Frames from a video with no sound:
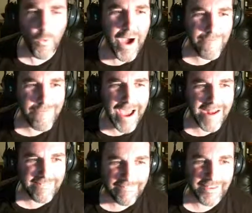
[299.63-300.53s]
one
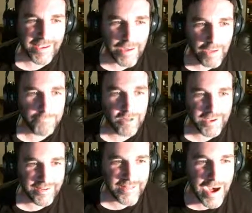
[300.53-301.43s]
rating. Click it up. Click
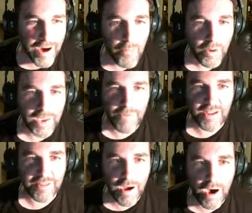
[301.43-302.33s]
a thumb. Give me a
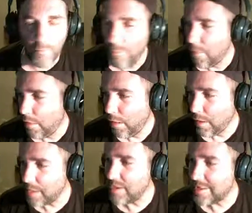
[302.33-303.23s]
thumb.
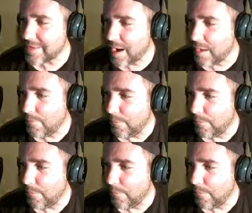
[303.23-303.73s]
Give me a thumb.